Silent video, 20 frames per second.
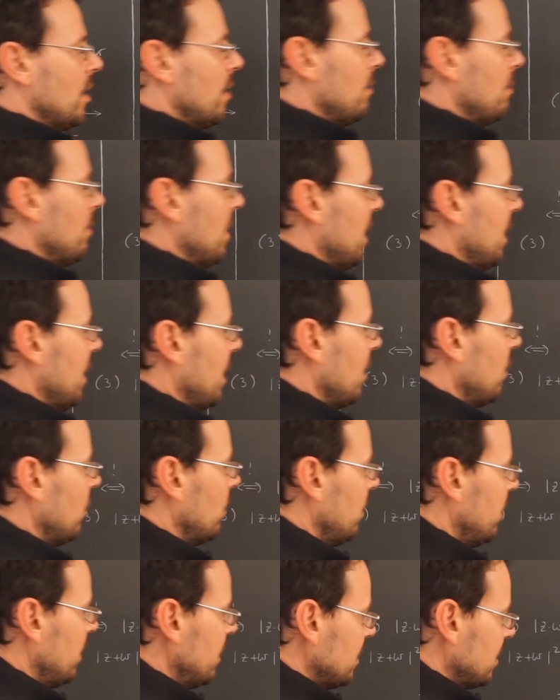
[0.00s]
But now
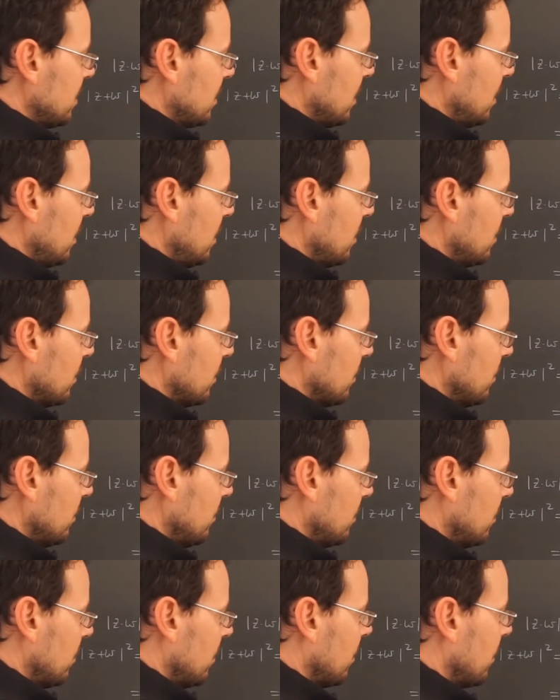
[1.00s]
this here
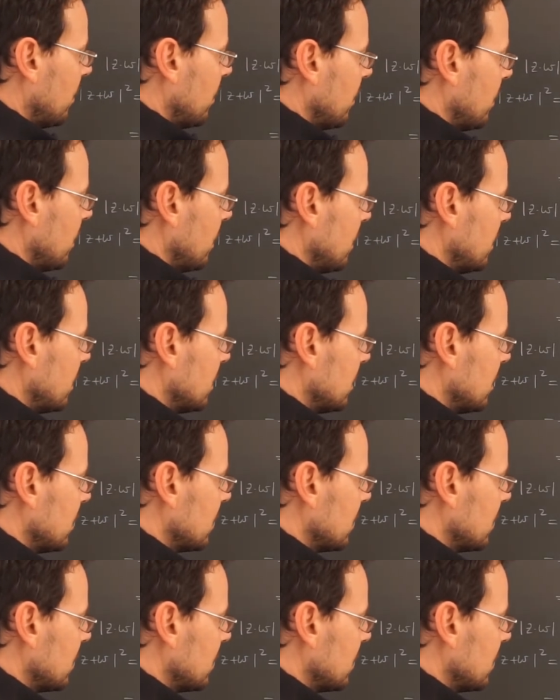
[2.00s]
is the